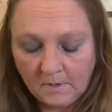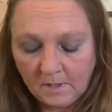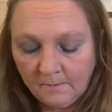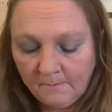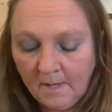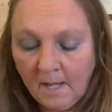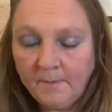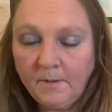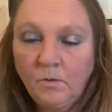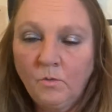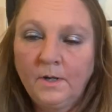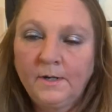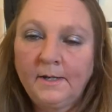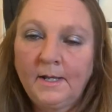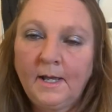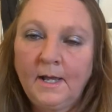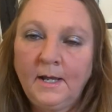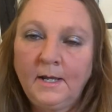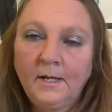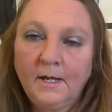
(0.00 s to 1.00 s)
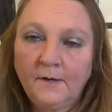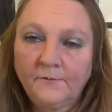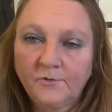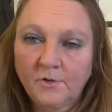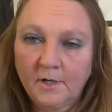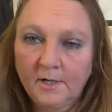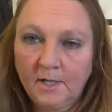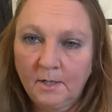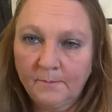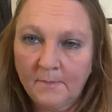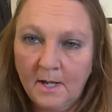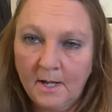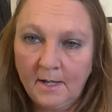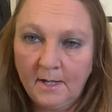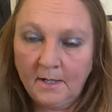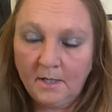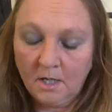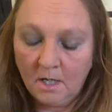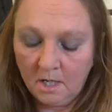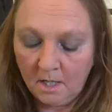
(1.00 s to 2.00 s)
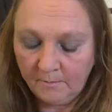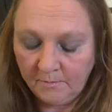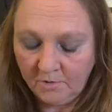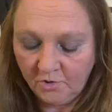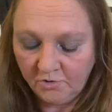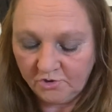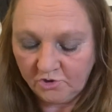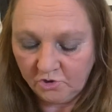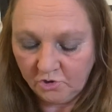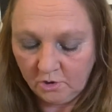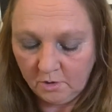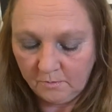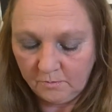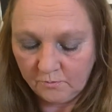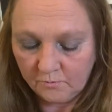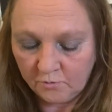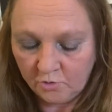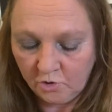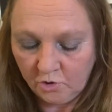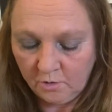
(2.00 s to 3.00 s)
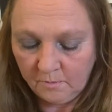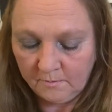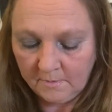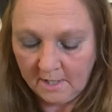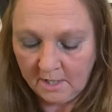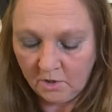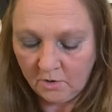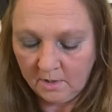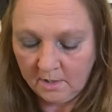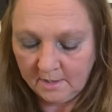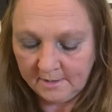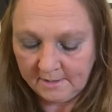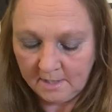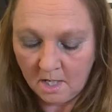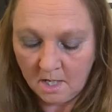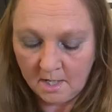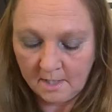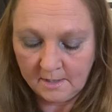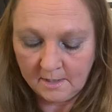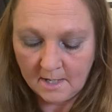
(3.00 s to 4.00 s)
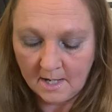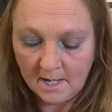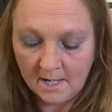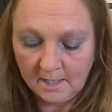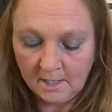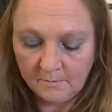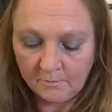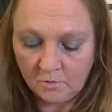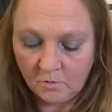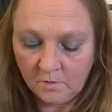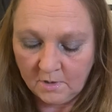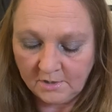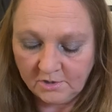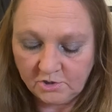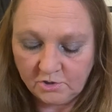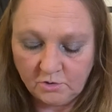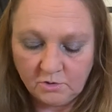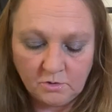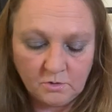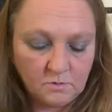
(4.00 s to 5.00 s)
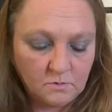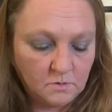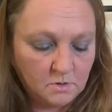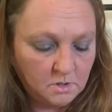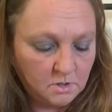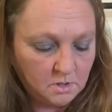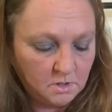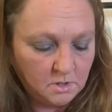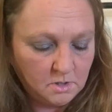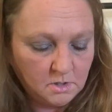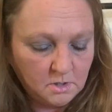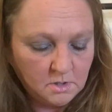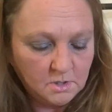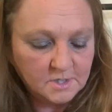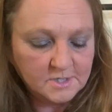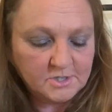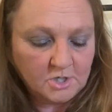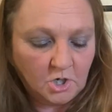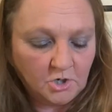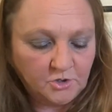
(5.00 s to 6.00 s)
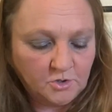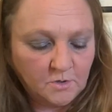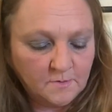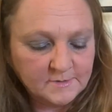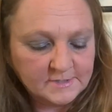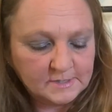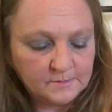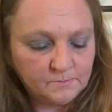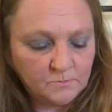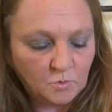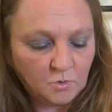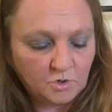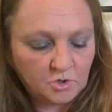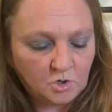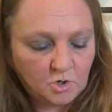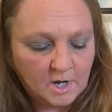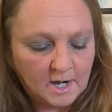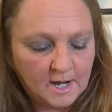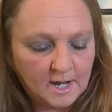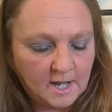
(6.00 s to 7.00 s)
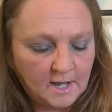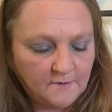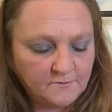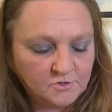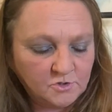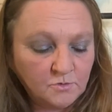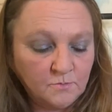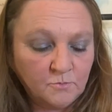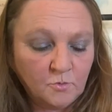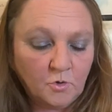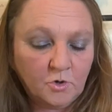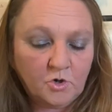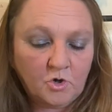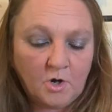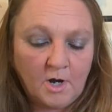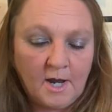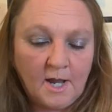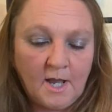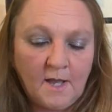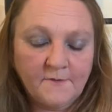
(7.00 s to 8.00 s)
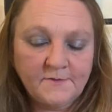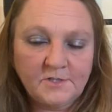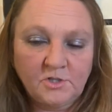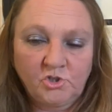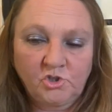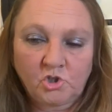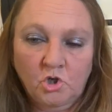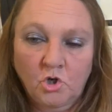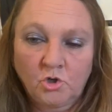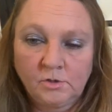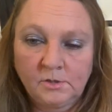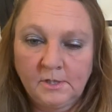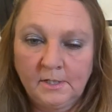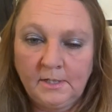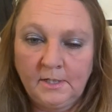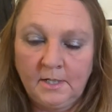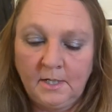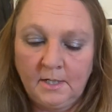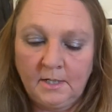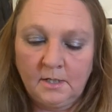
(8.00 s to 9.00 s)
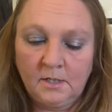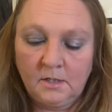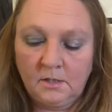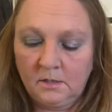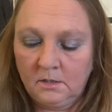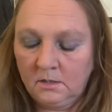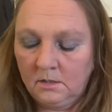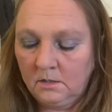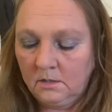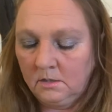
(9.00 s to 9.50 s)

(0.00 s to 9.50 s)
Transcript: Maybe one day after I get my um, YouTube room area done, I am going to start doing some more craft, do more crafts and journaling and